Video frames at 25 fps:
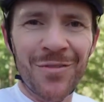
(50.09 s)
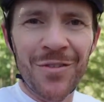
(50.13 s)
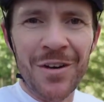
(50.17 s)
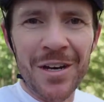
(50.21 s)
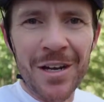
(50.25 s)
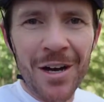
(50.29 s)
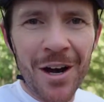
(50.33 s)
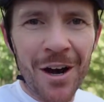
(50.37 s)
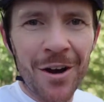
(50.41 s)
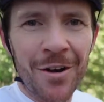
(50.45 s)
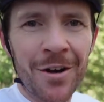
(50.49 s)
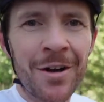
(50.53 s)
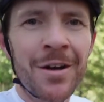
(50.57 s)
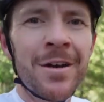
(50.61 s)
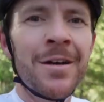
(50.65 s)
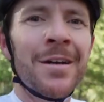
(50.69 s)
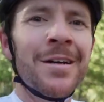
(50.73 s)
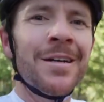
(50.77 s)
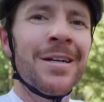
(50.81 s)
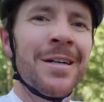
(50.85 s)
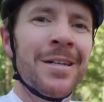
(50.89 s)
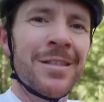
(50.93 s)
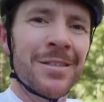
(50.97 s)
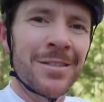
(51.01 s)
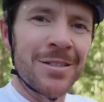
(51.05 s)
video.
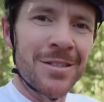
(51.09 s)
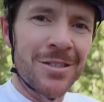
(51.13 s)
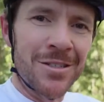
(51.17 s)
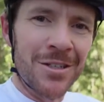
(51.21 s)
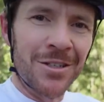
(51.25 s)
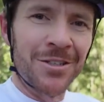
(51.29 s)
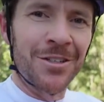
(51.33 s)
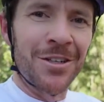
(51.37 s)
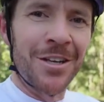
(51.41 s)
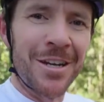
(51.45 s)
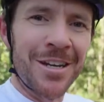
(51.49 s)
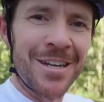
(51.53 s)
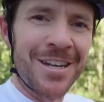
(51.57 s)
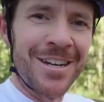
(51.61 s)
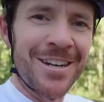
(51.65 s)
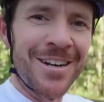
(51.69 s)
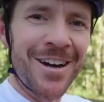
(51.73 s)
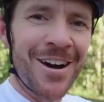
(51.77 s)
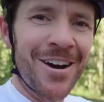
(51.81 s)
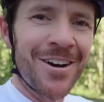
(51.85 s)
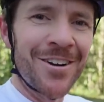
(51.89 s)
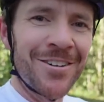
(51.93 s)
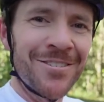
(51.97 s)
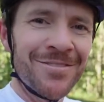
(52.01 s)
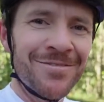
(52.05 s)
Just letting you
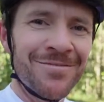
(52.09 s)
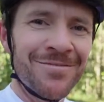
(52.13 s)
know.